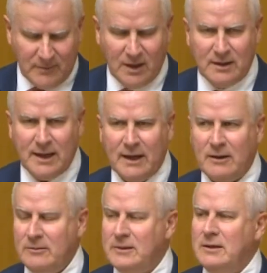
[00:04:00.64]

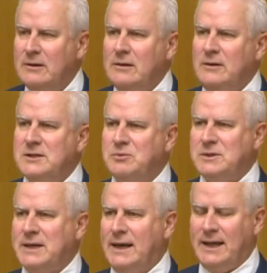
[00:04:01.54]
Now, this
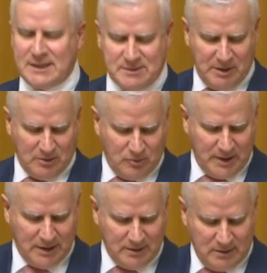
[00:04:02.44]
was a last-minute
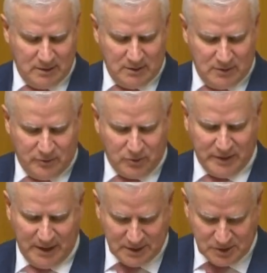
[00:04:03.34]
win for
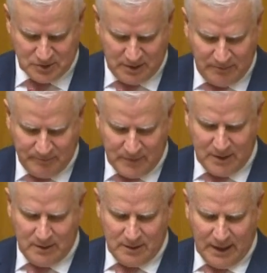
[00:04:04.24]
the industry
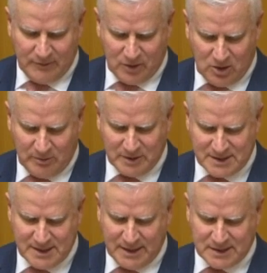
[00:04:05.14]
and for common
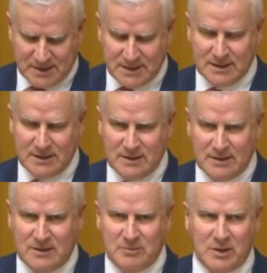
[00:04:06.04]
sense,
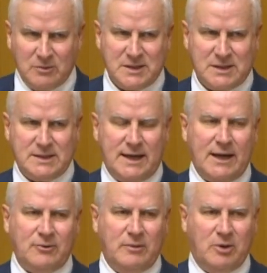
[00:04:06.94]
but it was a
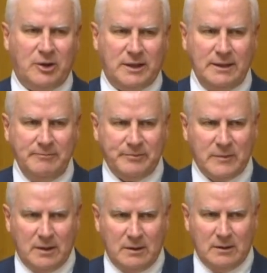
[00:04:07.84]
stark reminder,
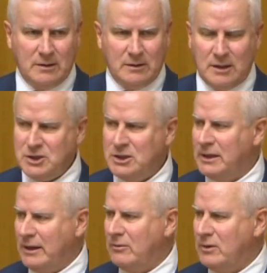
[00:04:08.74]
a
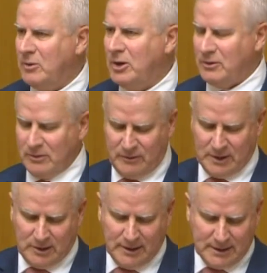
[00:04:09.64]
chilling reminder if you
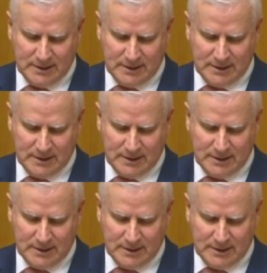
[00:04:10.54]
like,